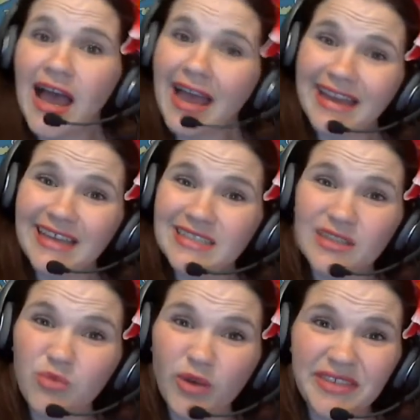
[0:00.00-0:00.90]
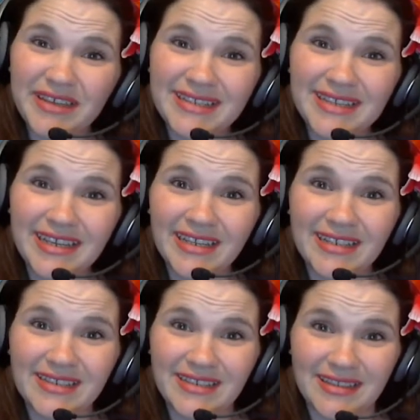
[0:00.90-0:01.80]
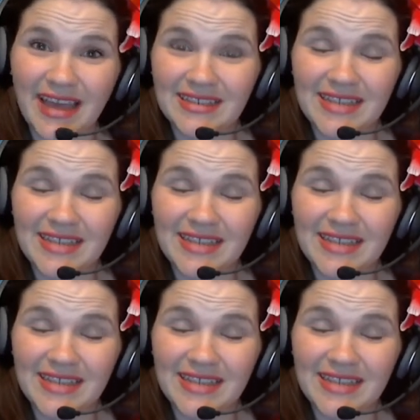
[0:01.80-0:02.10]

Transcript: I ask them what they did that